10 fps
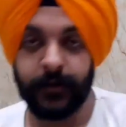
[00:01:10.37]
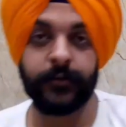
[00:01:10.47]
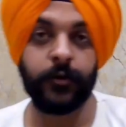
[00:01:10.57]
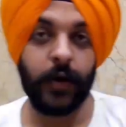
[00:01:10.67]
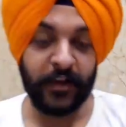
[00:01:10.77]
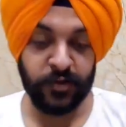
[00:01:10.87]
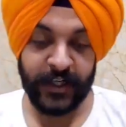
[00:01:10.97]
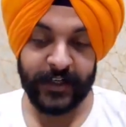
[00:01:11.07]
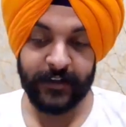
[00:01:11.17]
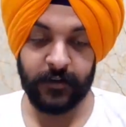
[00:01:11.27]
So actually
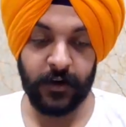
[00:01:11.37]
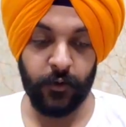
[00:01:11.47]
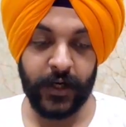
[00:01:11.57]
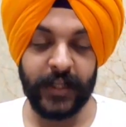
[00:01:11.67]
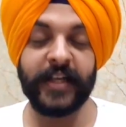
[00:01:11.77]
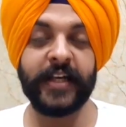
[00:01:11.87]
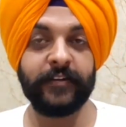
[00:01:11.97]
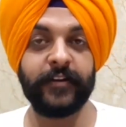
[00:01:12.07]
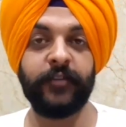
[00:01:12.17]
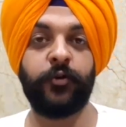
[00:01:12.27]
it is really
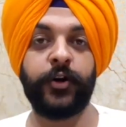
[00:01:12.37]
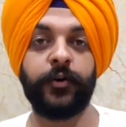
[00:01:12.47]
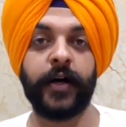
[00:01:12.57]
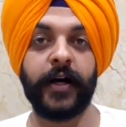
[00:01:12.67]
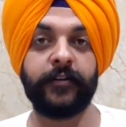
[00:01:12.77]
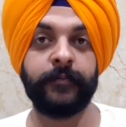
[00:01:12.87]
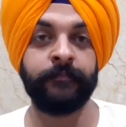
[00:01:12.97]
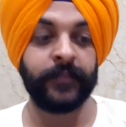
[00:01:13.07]
easy for you guys,